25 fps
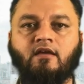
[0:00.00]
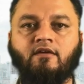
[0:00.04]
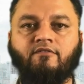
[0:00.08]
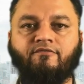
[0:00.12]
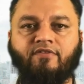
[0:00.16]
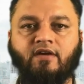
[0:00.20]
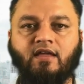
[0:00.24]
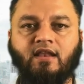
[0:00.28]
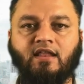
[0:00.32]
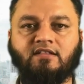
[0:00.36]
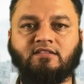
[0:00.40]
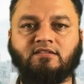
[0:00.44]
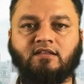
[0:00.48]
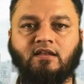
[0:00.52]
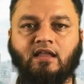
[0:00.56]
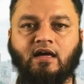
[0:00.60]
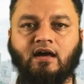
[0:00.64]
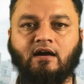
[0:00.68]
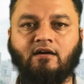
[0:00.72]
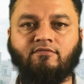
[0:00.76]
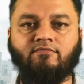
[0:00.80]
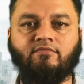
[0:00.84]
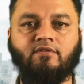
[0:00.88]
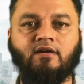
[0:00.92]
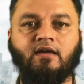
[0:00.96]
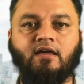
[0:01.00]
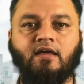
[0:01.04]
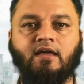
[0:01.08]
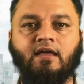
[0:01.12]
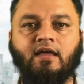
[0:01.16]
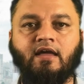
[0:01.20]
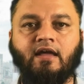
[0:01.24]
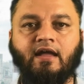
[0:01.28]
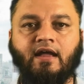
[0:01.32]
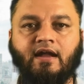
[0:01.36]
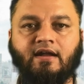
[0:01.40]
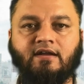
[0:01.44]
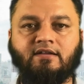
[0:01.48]
Feeling the love,
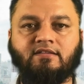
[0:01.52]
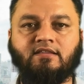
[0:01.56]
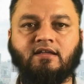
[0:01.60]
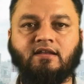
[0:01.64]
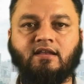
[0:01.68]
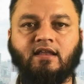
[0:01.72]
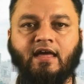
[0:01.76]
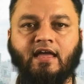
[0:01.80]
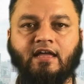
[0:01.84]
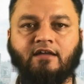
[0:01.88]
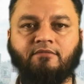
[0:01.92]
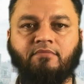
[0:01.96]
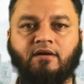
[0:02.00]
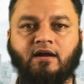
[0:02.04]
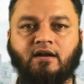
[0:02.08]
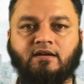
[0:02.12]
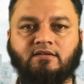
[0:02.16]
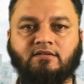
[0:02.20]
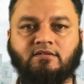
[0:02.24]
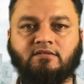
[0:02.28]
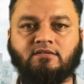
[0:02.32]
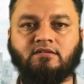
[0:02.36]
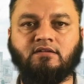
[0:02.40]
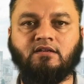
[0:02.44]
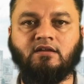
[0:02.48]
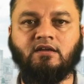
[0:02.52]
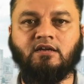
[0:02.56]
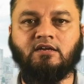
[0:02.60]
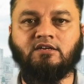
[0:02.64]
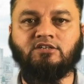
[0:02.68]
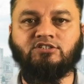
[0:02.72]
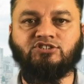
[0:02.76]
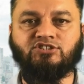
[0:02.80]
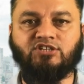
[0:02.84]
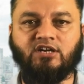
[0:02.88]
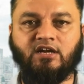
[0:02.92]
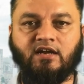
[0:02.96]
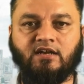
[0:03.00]
hit the like button,
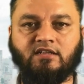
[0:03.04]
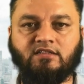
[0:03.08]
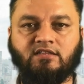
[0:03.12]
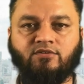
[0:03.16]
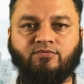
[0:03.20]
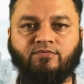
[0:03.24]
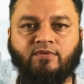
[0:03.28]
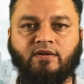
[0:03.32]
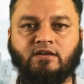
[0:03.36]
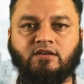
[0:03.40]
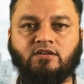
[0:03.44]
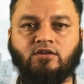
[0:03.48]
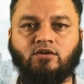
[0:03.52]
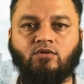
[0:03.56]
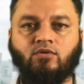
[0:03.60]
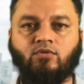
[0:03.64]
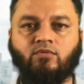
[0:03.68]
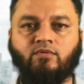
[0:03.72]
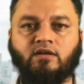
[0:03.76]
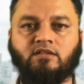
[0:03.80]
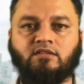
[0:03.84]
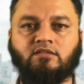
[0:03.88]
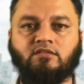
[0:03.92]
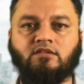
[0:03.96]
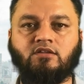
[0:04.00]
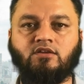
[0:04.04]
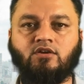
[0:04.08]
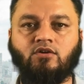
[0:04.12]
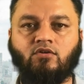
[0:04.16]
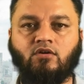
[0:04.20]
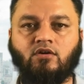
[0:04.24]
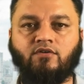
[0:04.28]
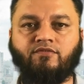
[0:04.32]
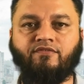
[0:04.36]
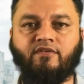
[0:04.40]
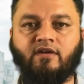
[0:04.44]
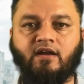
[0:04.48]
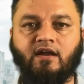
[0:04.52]
share the video with
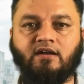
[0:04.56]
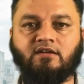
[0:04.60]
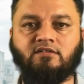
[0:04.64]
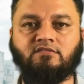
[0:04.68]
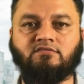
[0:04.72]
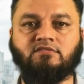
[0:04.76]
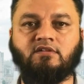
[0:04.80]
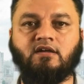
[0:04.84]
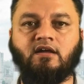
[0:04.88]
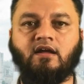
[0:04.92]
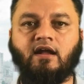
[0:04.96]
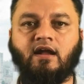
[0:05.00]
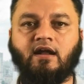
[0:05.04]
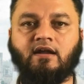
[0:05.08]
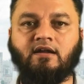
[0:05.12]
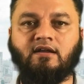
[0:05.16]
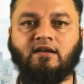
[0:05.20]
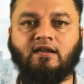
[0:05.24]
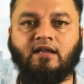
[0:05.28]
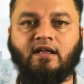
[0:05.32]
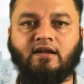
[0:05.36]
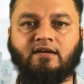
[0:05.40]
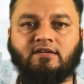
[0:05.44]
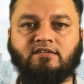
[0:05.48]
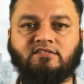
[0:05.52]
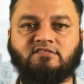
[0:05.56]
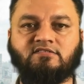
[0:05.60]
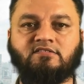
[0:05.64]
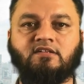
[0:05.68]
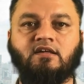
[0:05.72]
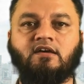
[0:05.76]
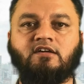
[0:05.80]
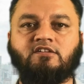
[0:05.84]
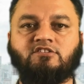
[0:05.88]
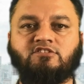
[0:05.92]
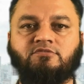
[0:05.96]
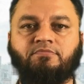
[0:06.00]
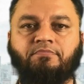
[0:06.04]
your friends, and let's
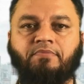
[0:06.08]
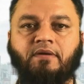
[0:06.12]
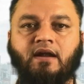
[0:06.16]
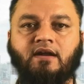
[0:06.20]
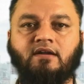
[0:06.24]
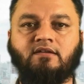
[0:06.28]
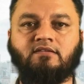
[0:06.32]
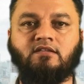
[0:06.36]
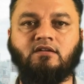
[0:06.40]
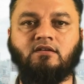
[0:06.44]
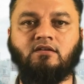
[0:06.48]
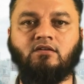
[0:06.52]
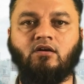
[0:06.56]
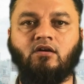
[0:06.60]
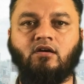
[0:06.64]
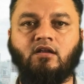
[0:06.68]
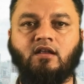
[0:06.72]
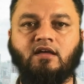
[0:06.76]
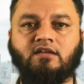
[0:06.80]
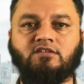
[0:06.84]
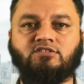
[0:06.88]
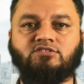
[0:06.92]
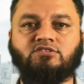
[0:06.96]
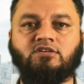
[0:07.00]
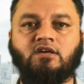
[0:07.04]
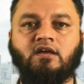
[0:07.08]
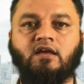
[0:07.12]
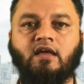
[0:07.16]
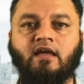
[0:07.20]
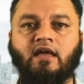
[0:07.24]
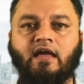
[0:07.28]
spread the knowledge.